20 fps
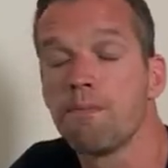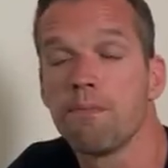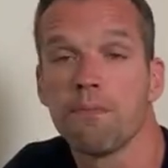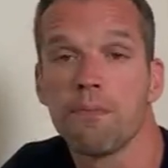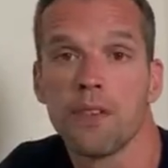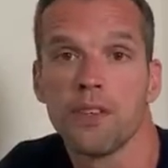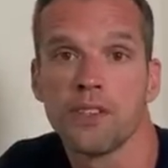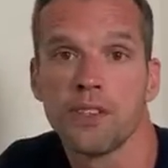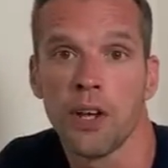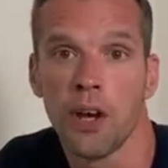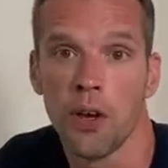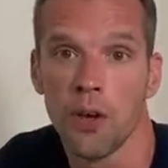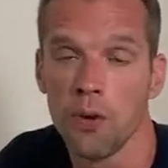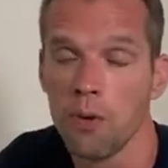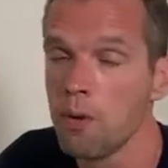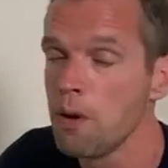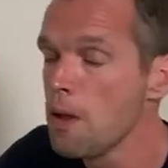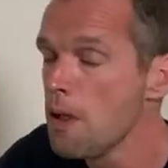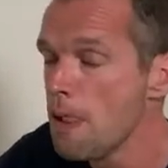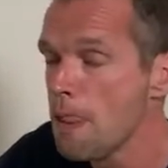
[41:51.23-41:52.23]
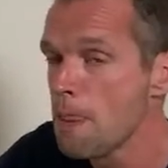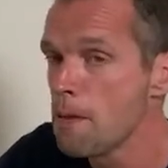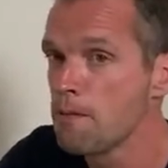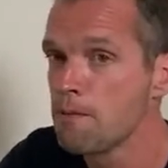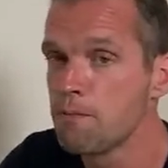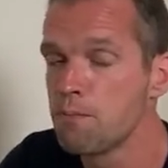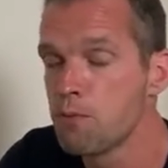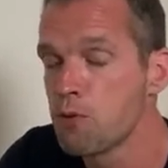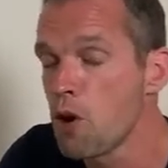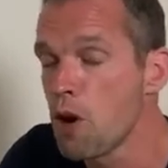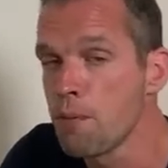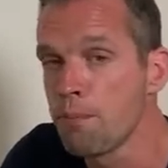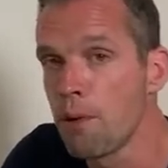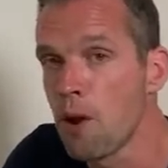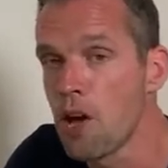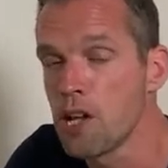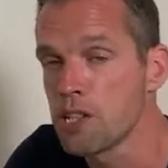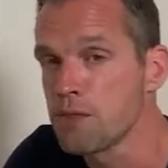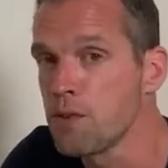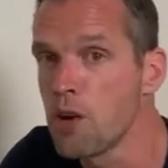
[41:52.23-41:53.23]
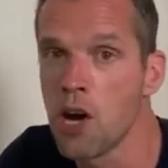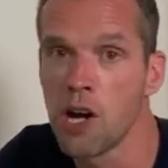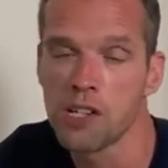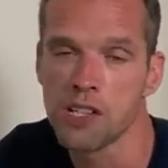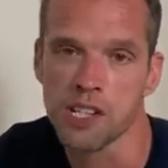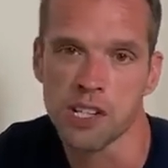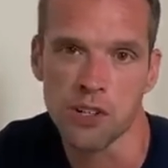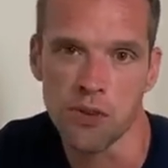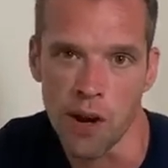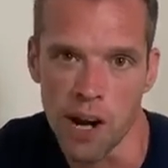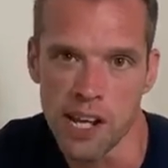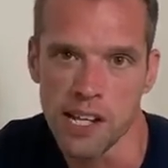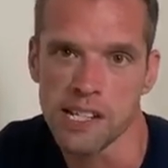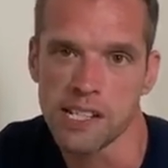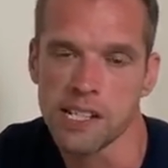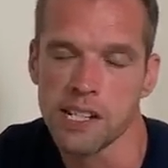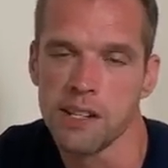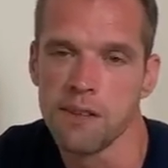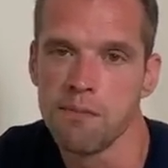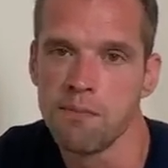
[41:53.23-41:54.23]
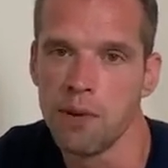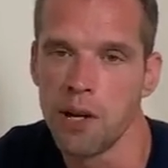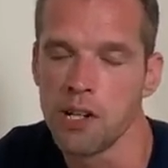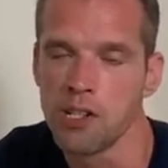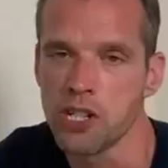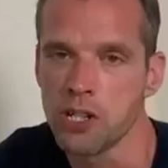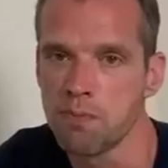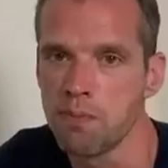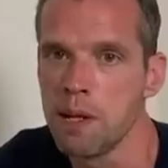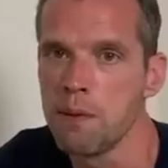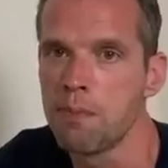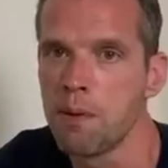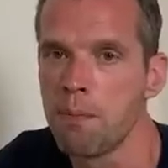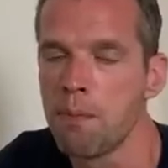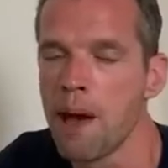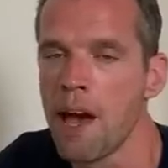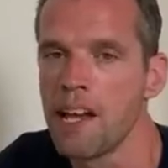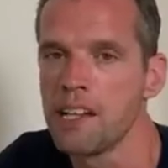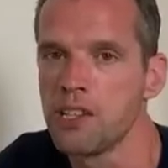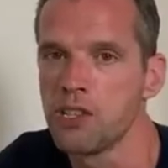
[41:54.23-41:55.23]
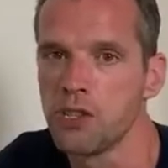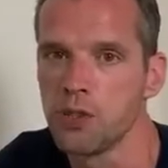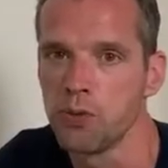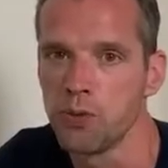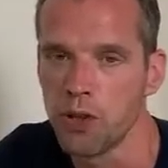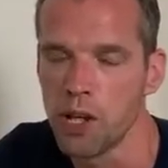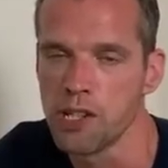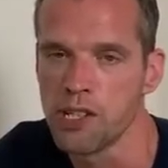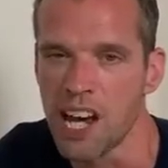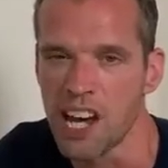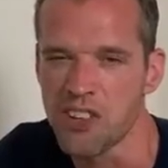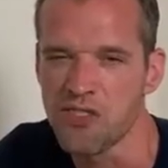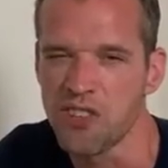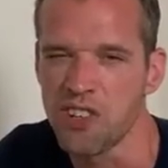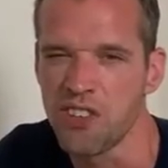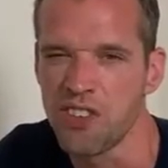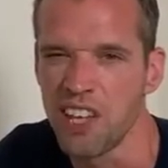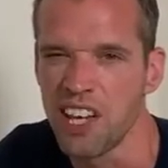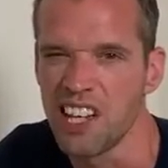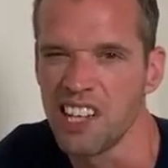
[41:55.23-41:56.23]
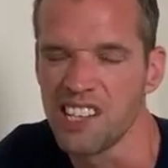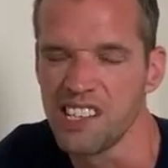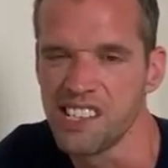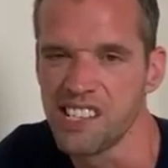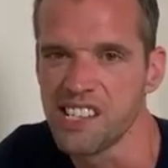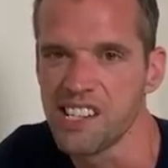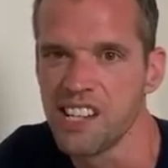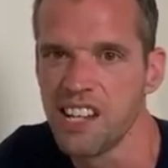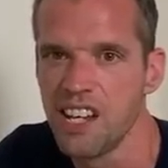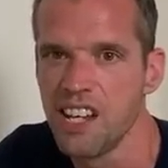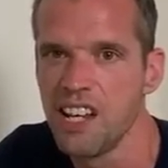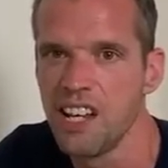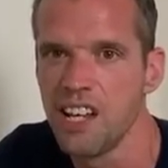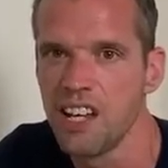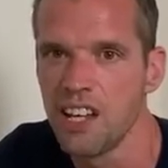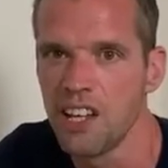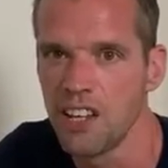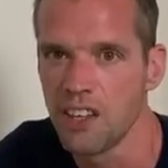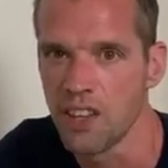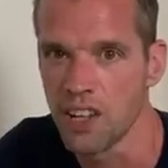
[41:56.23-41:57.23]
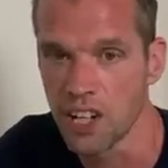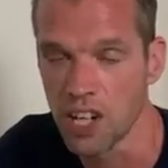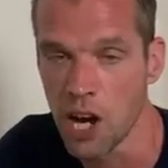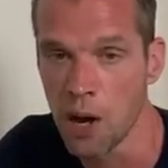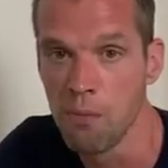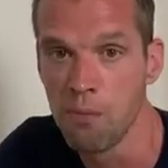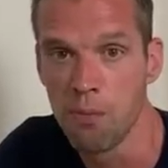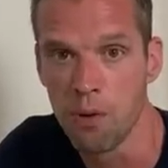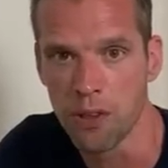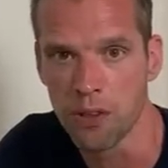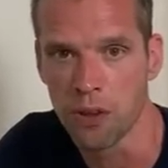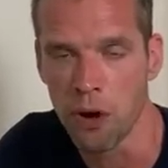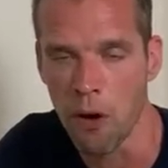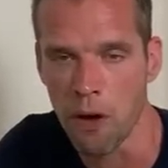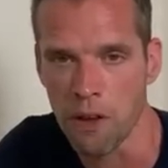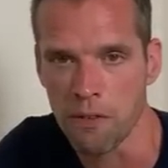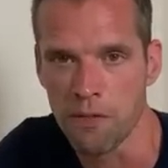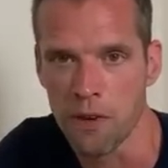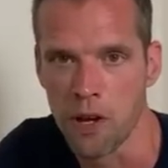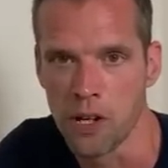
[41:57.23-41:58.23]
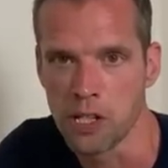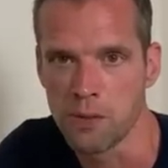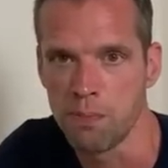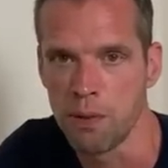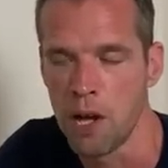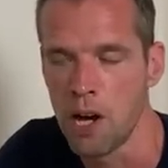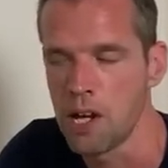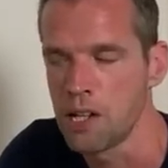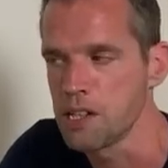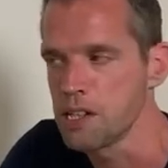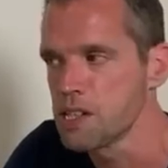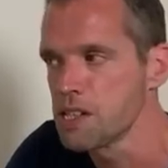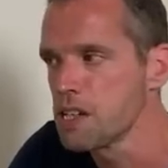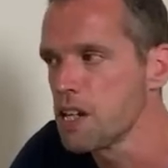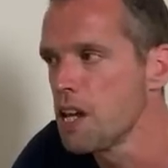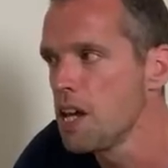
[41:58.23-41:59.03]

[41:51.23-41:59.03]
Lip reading: So growing plants fast is great, but just be prepared to do all those extra things that come with growing fast plants.